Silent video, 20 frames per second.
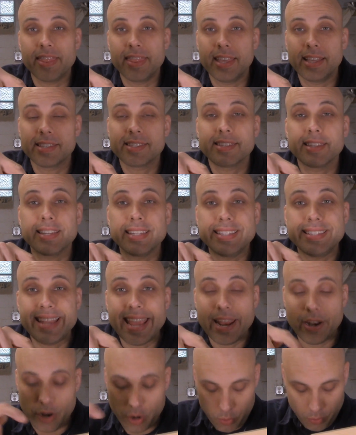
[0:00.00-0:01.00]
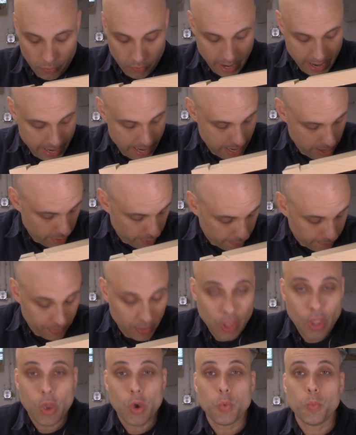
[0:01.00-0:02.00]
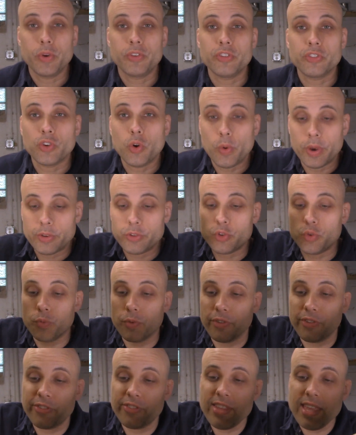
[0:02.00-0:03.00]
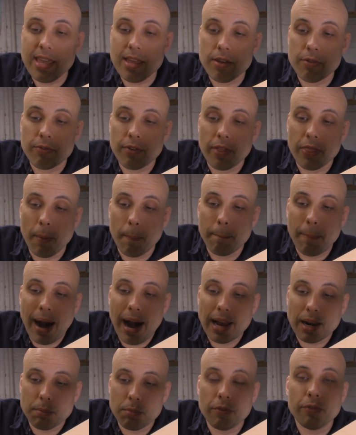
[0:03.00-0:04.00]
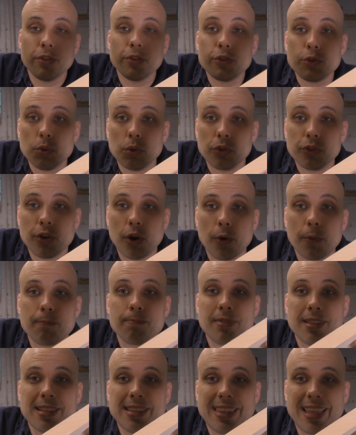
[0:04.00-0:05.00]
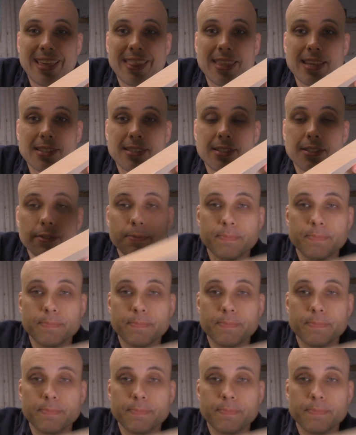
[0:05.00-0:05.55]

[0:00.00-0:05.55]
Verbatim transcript: this dado right here, which is going to receive the bottom of the tool tote, like this.